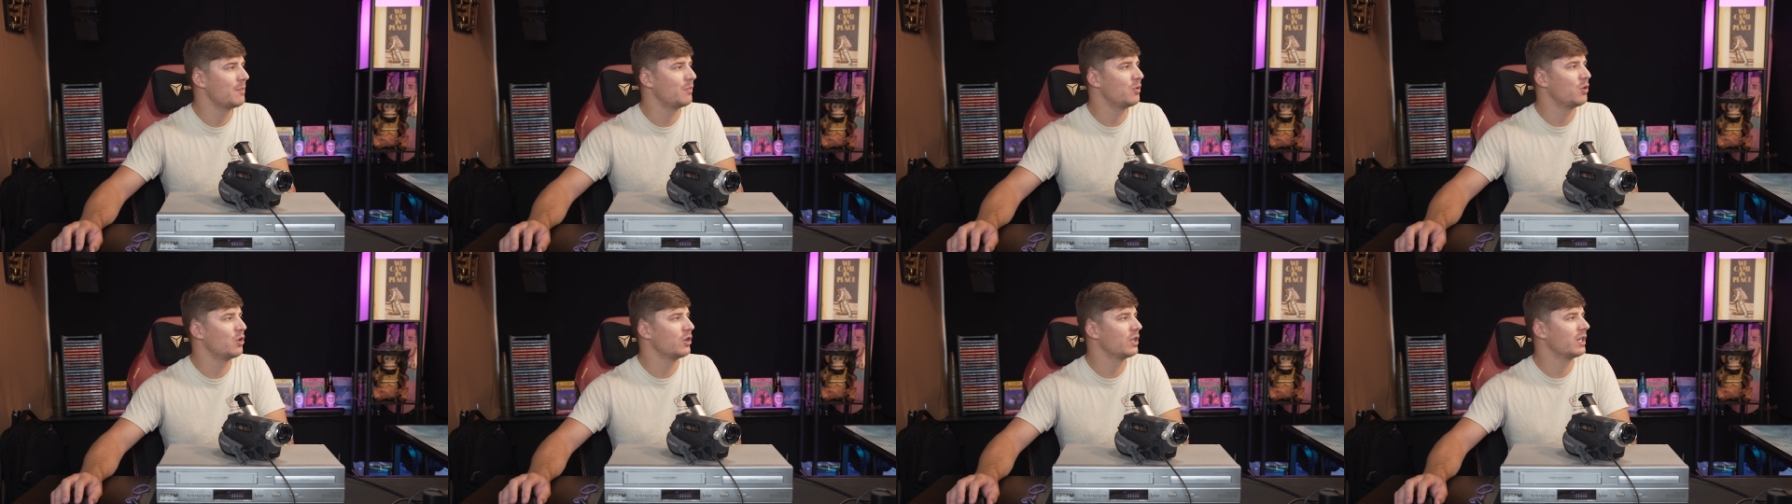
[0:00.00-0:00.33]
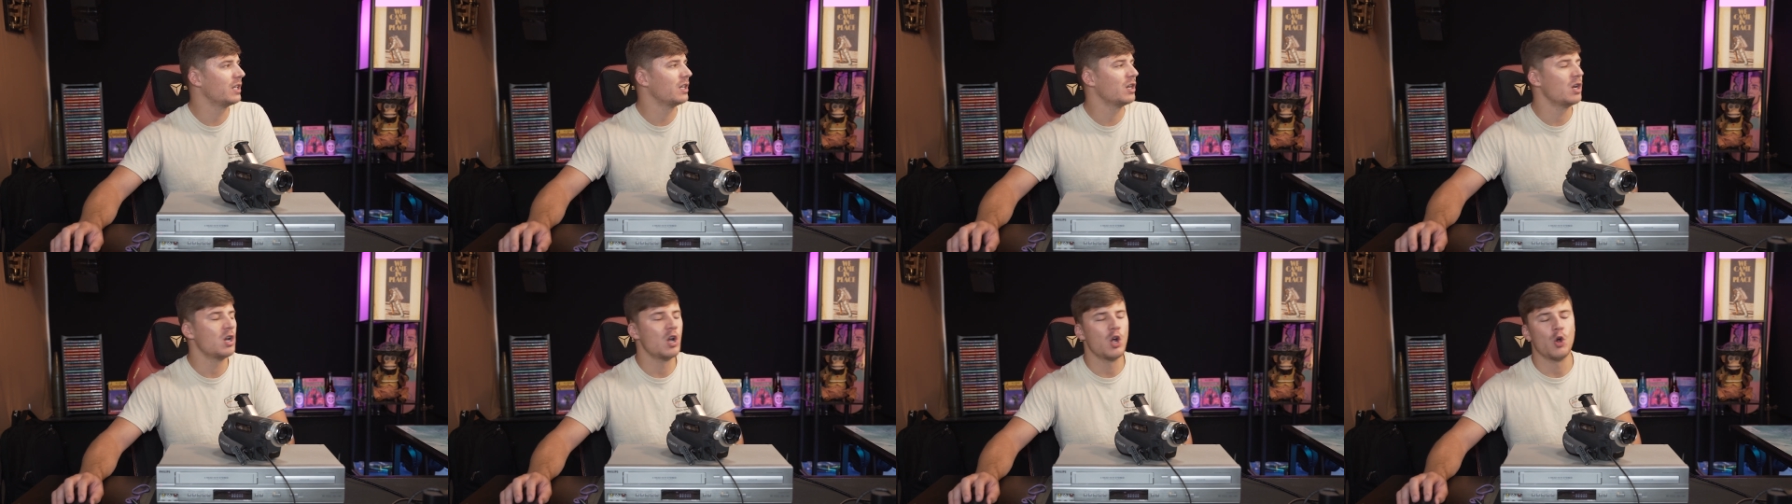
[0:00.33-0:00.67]
put
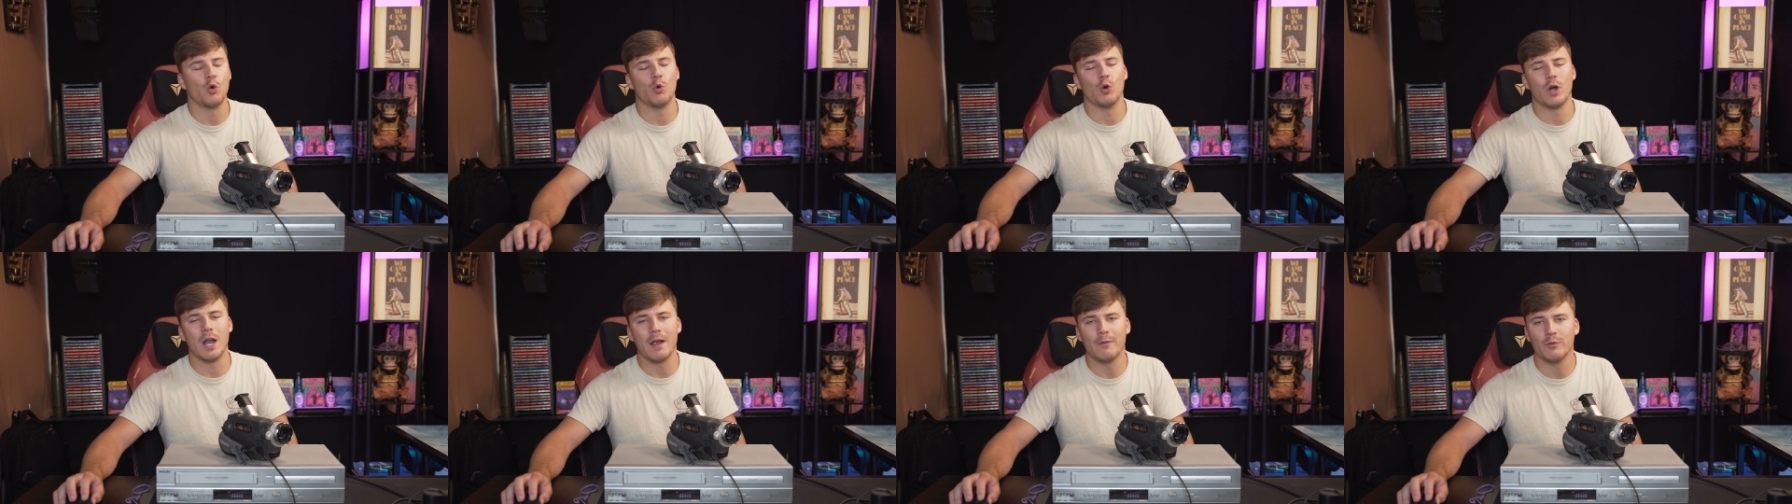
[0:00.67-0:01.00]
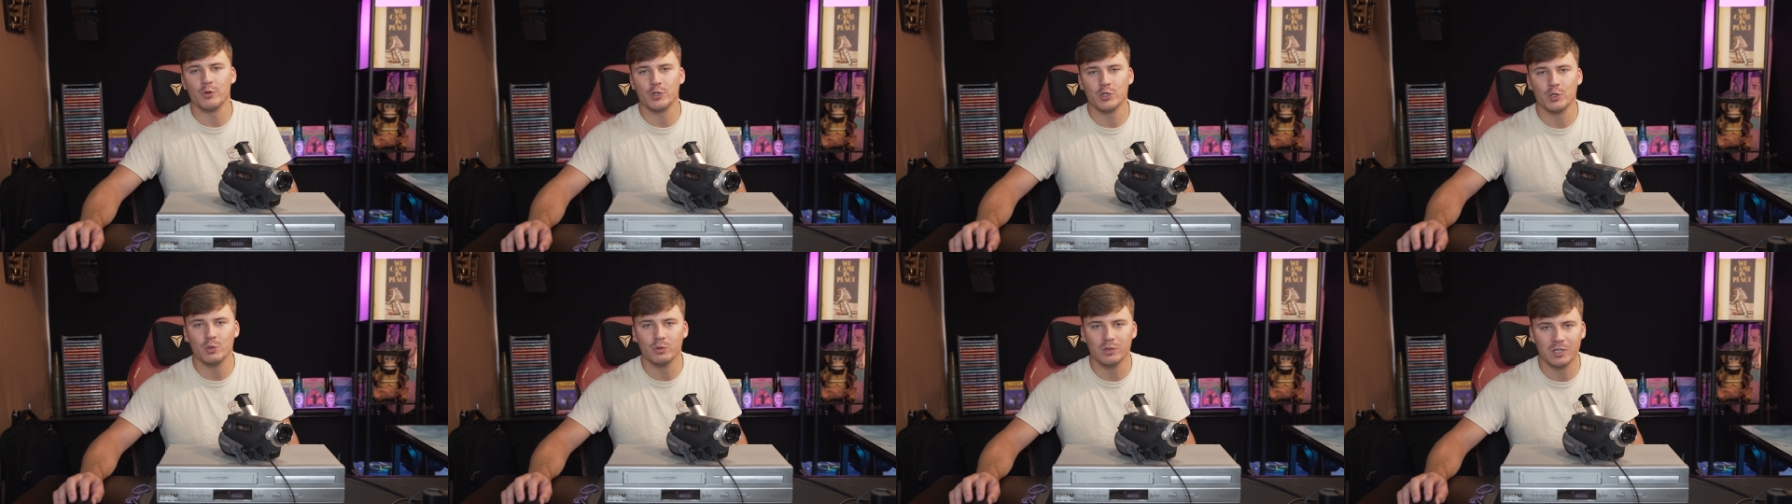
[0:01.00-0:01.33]
it wherever
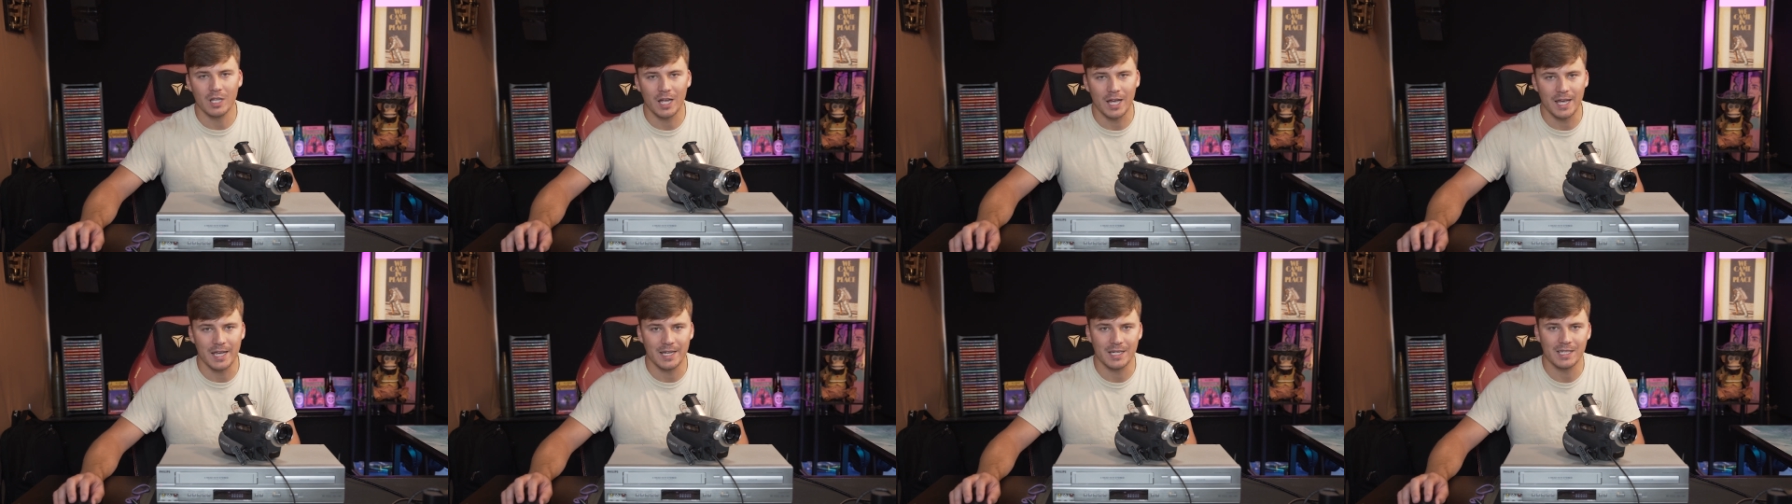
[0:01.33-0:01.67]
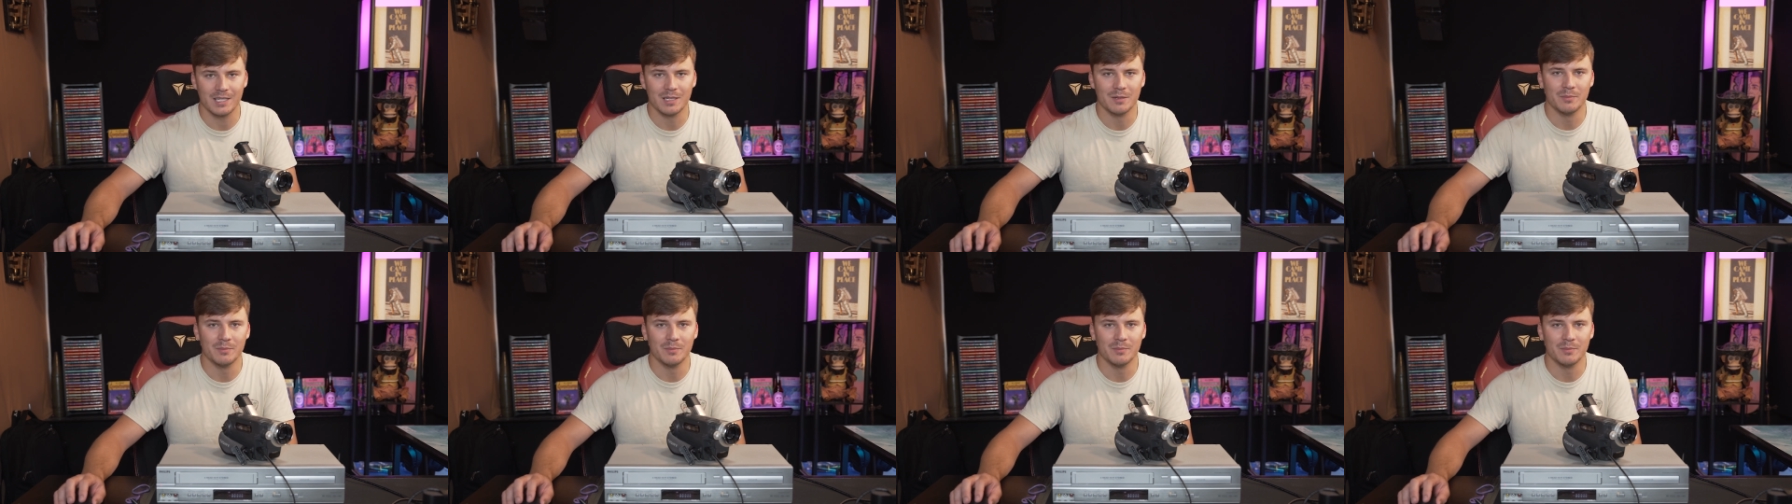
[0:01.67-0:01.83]
you'd like.